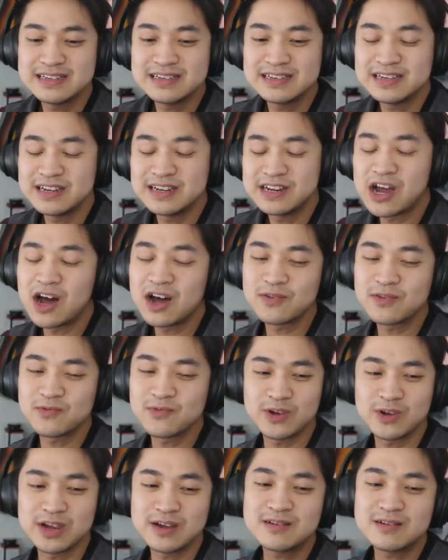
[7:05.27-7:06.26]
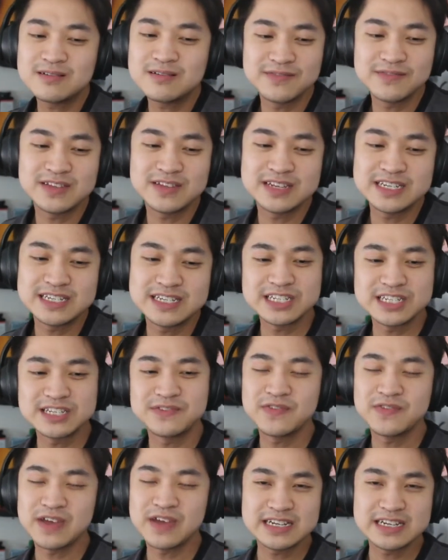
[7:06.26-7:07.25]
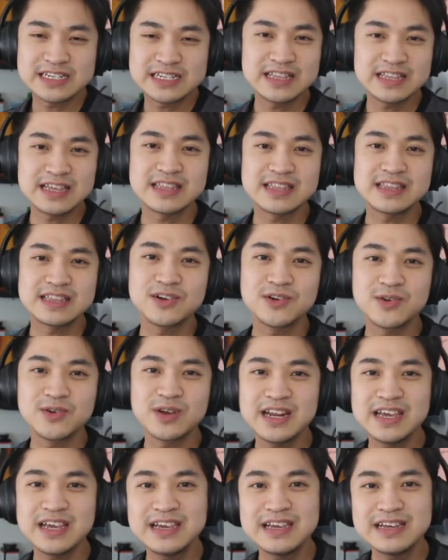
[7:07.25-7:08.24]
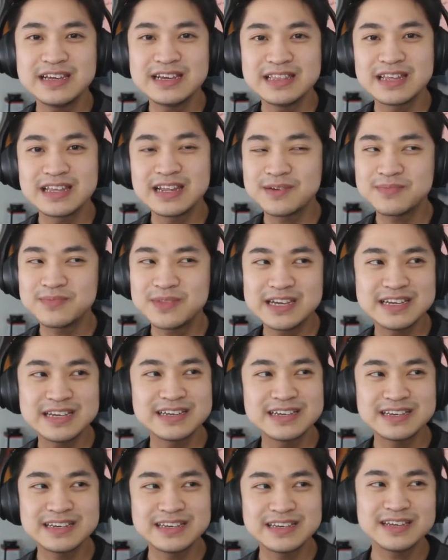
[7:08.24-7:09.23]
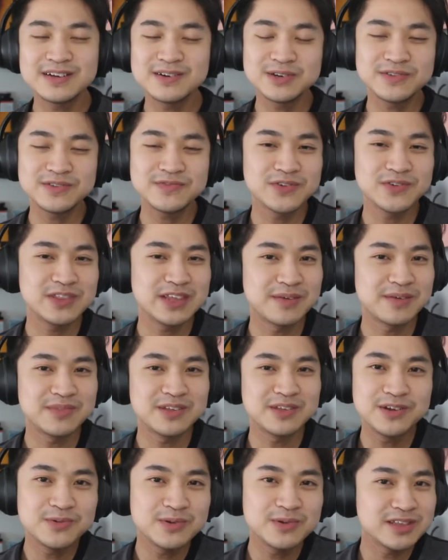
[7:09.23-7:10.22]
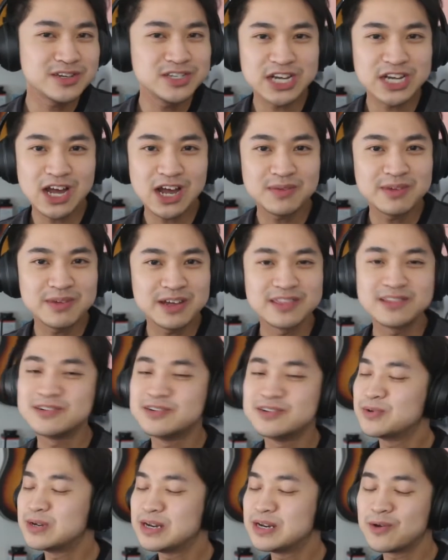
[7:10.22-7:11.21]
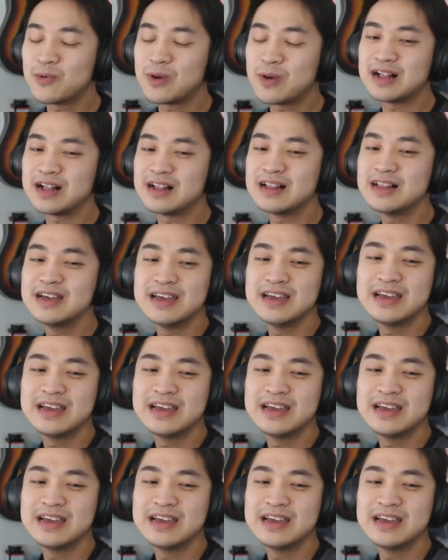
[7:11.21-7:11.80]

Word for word: not real, if it's just a fantasy that they're creating, then I'm like, you know, good for them. They're doing their job and they're doing it well.